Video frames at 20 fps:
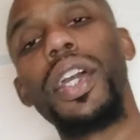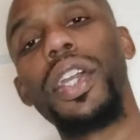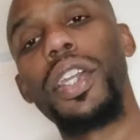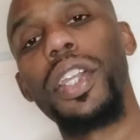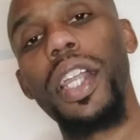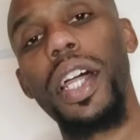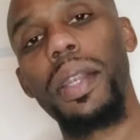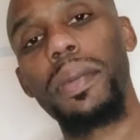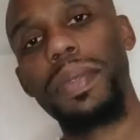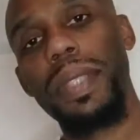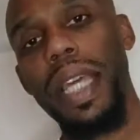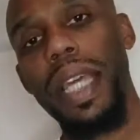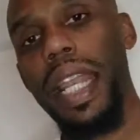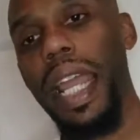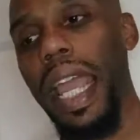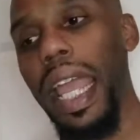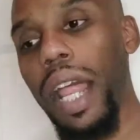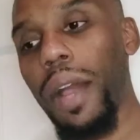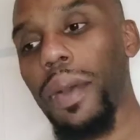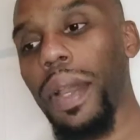You know what I'm saying?
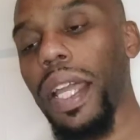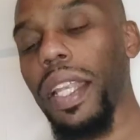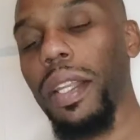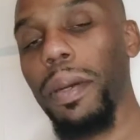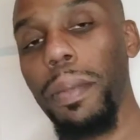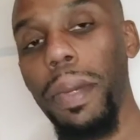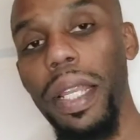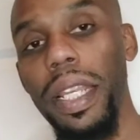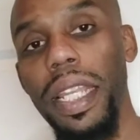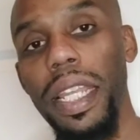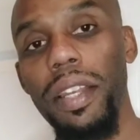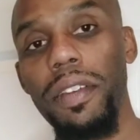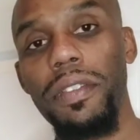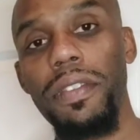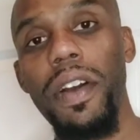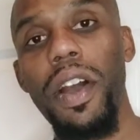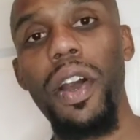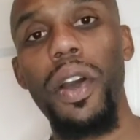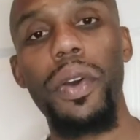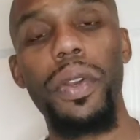Hey, I don't got no money to get a
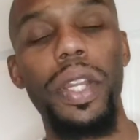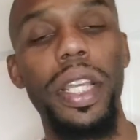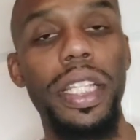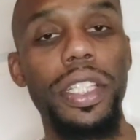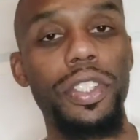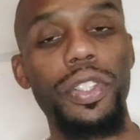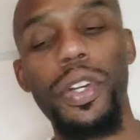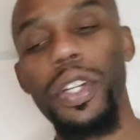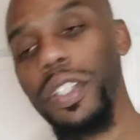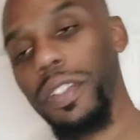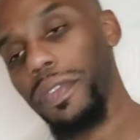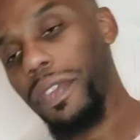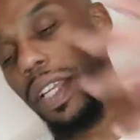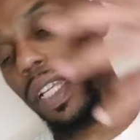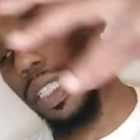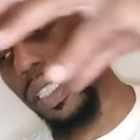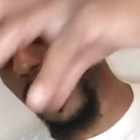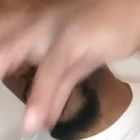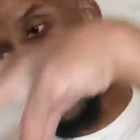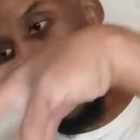phone or get the charger
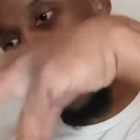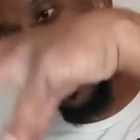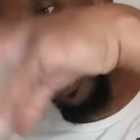fixed.